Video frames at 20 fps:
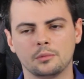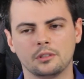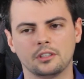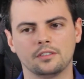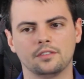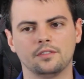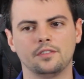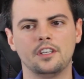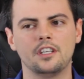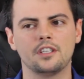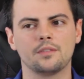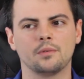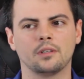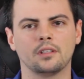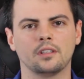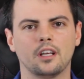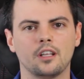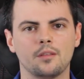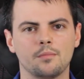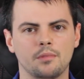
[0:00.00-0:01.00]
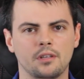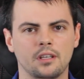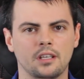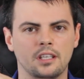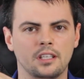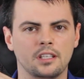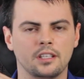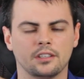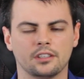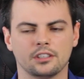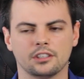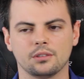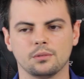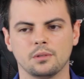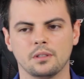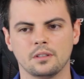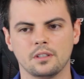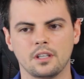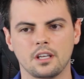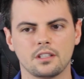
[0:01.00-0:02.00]
but the fees will not be linear, so
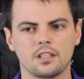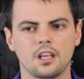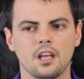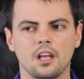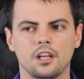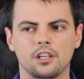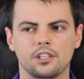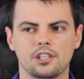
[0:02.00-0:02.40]
we will not